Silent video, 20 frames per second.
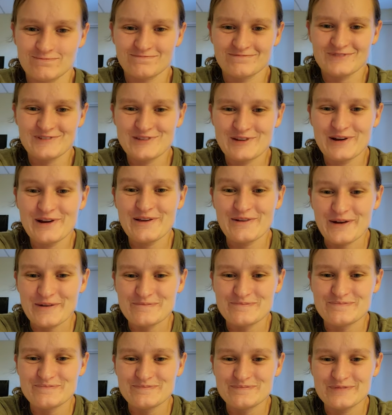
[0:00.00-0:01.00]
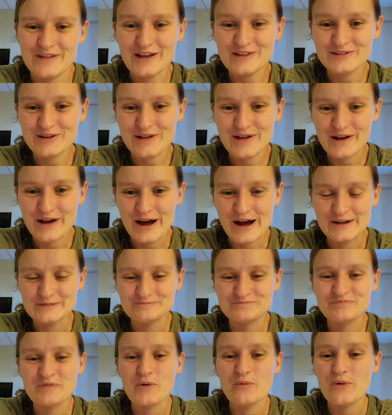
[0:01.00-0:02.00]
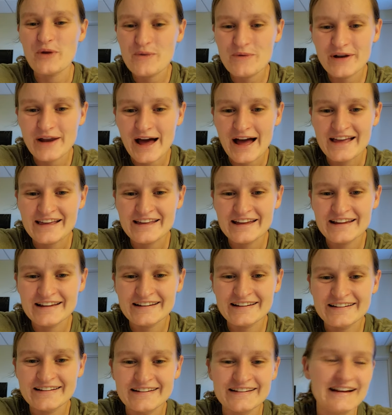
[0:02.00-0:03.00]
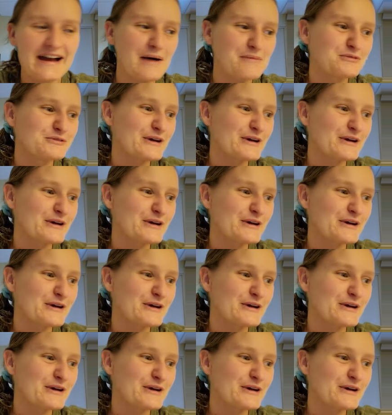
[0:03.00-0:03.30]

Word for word: So anyway, that's all I got. We went hiking a couple